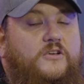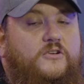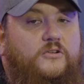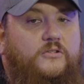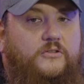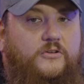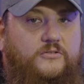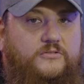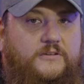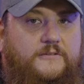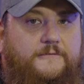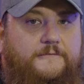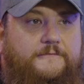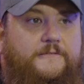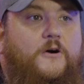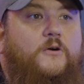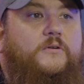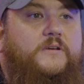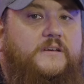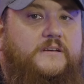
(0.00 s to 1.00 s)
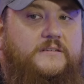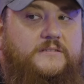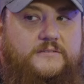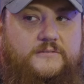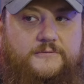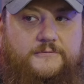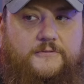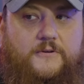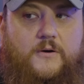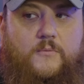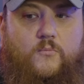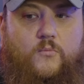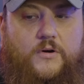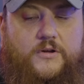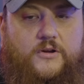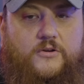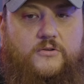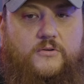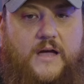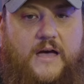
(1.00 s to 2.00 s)
you're losing focus from
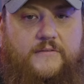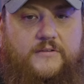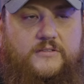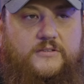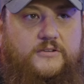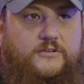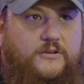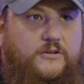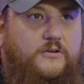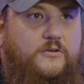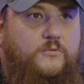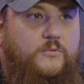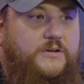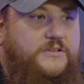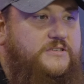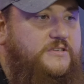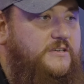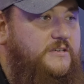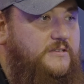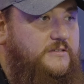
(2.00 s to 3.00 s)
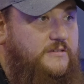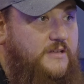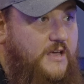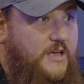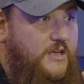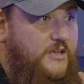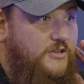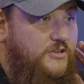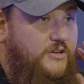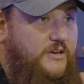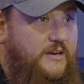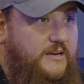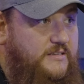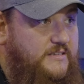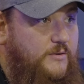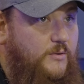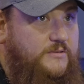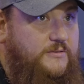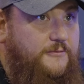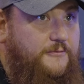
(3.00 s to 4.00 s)
what you're having to do, which is you need to
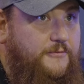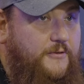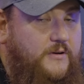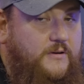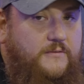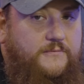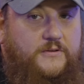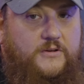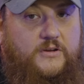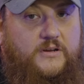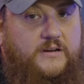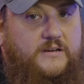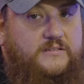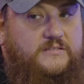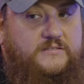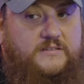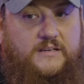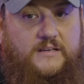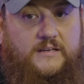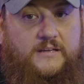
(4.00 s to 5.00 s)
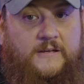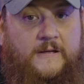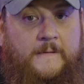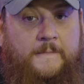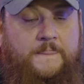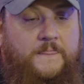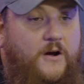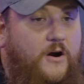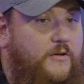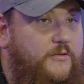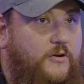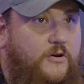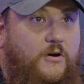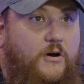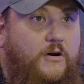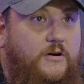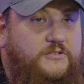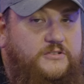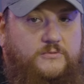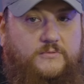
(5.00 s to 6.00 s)
see what's in front of you. You need to see, are there
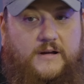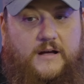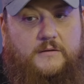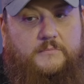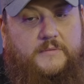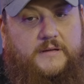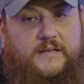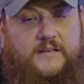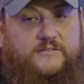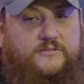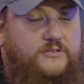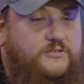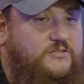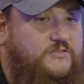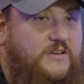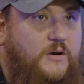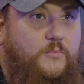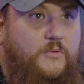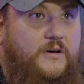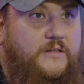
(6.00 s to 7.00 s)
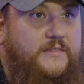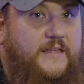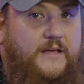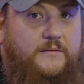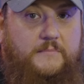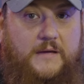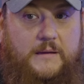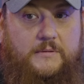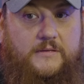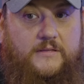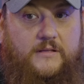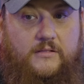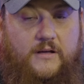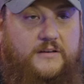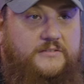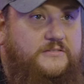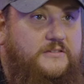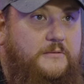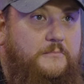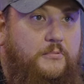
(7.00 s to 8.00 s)
cars around me? Is there someone that maybe they
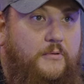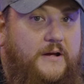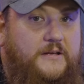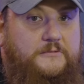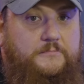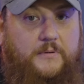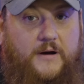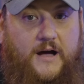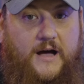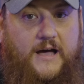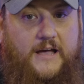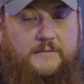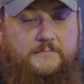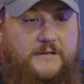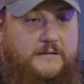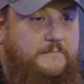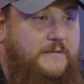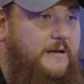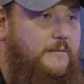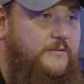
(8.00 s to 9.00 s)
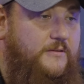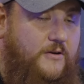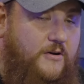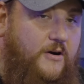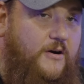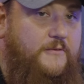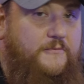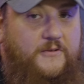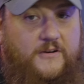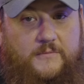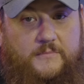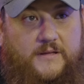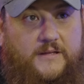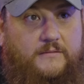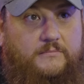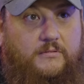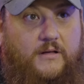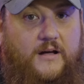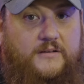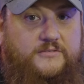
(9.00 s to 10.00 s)
lost their brakes behind me? Maybe the car in front of
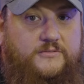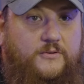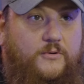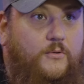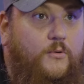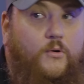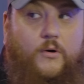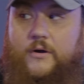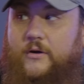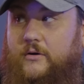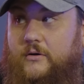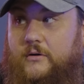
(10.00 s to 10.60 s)
me lost their oil.